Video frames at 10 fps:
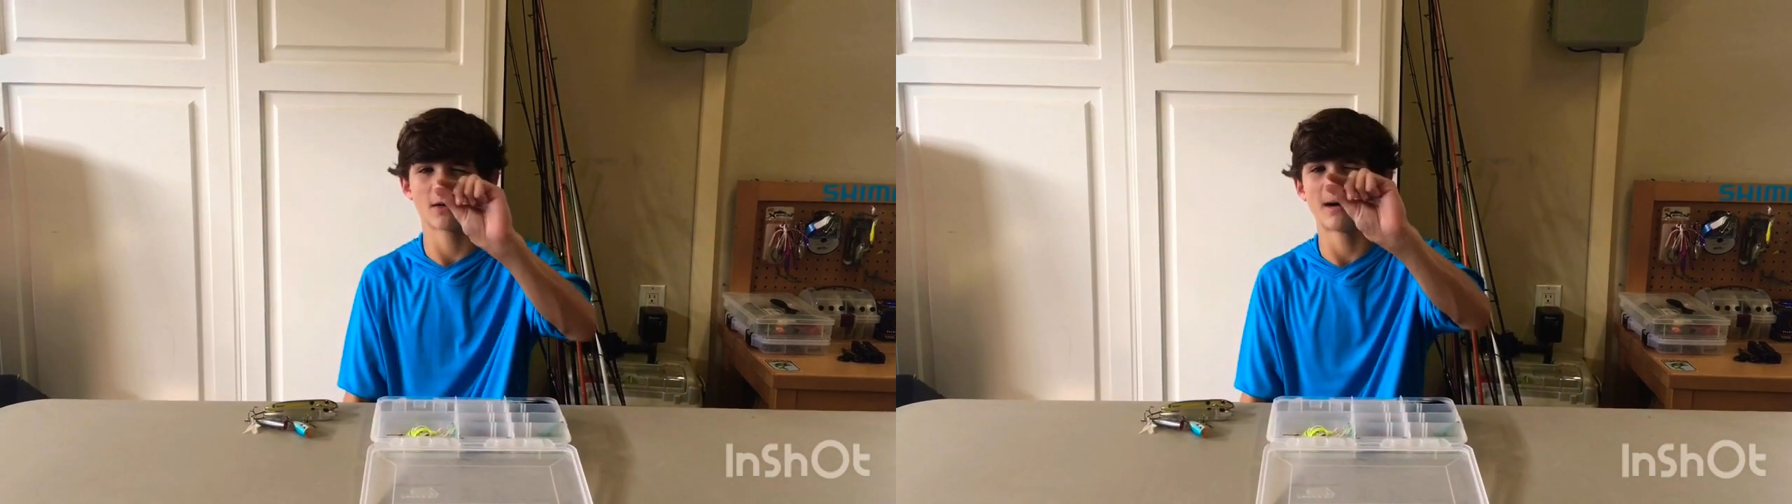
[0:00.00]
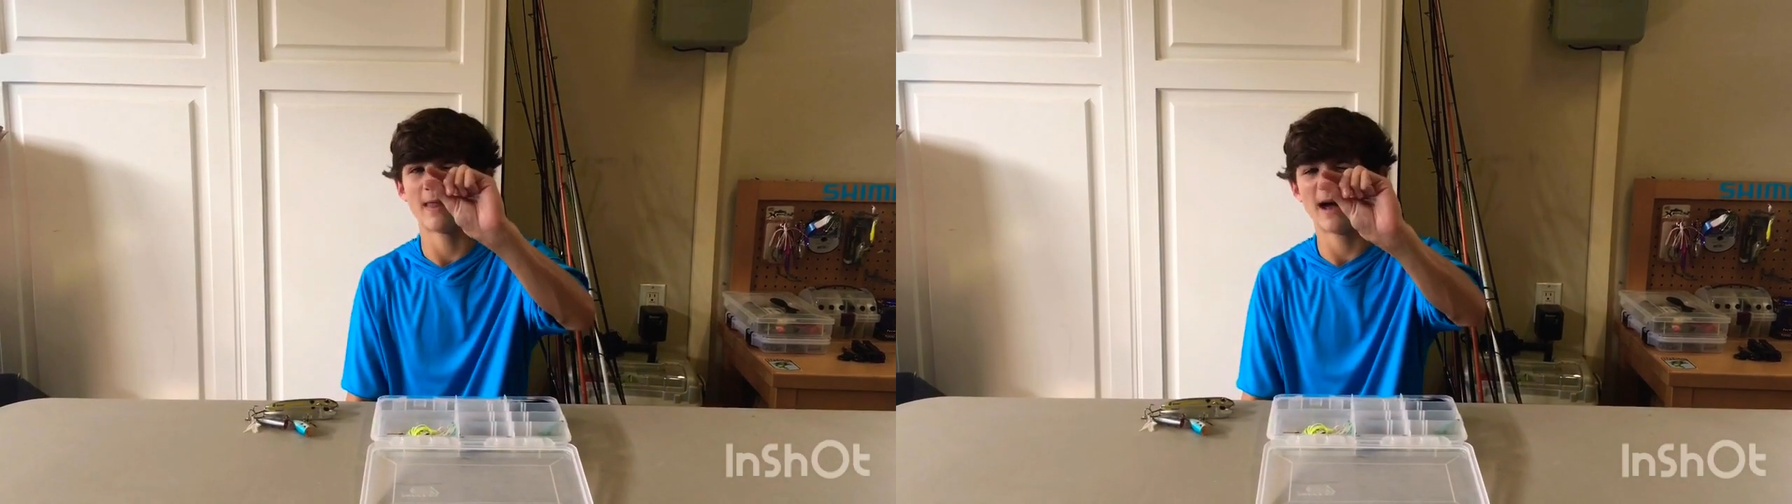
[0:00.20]

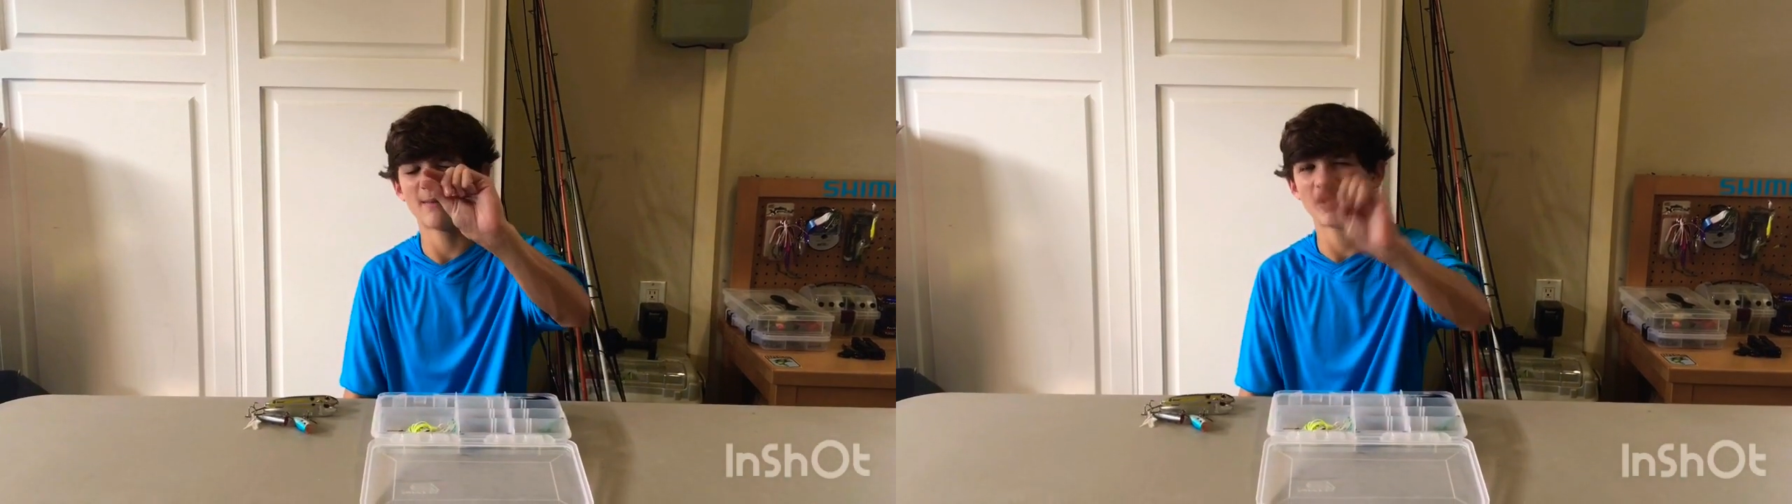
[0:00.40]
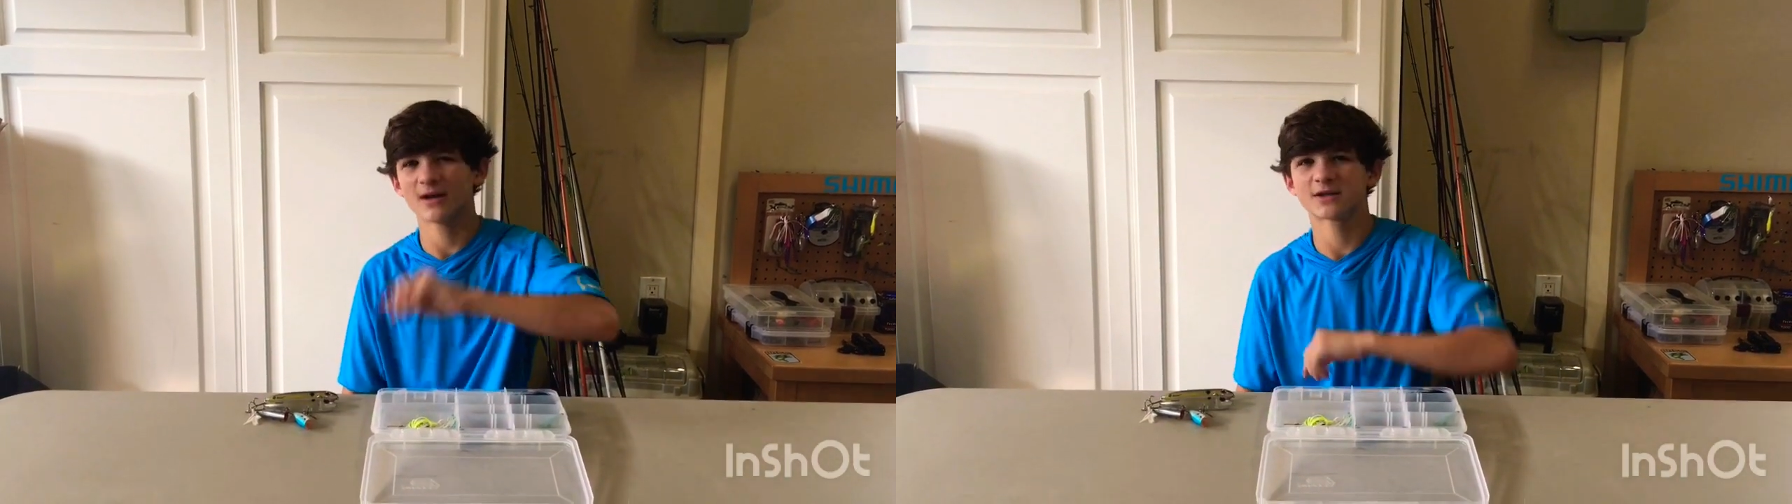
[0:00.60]
about
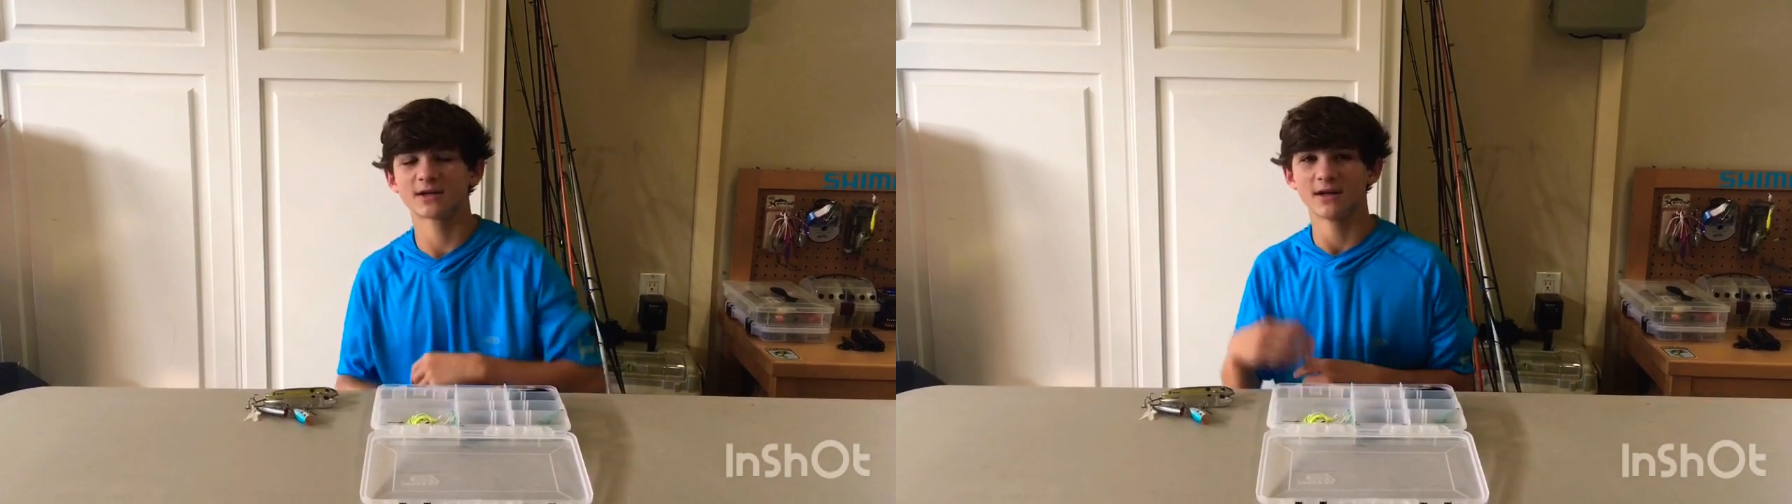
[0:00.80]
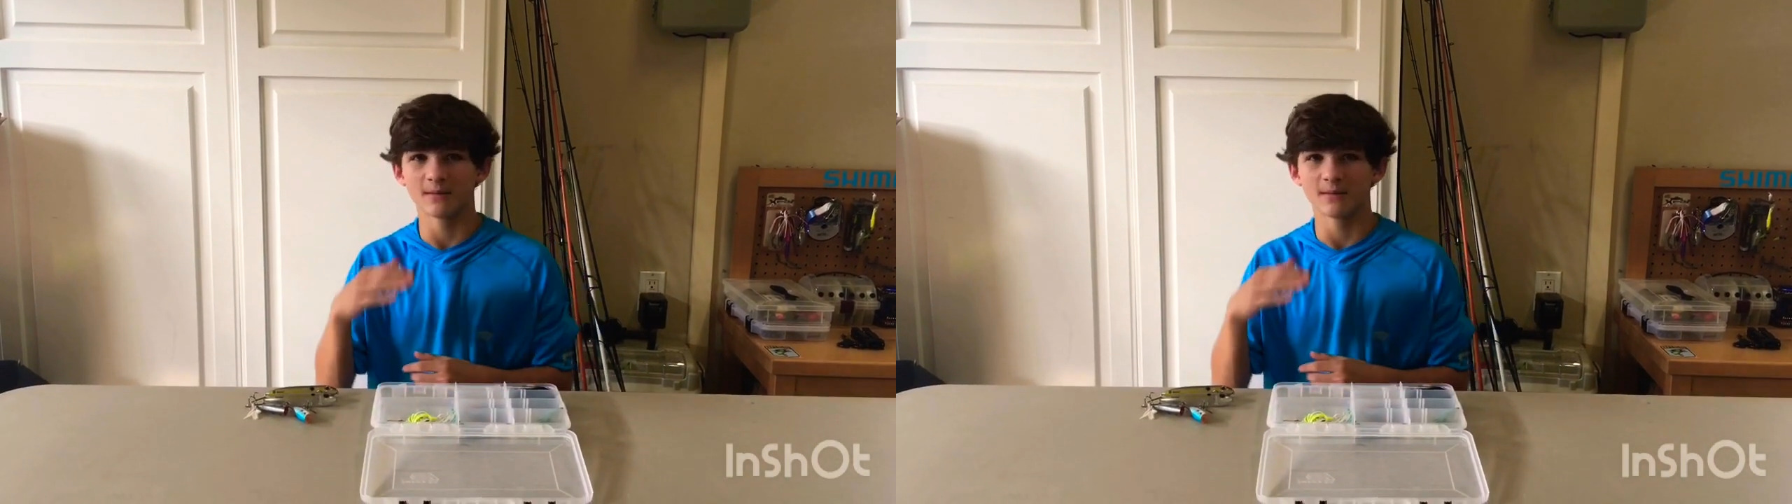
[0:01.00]
that much,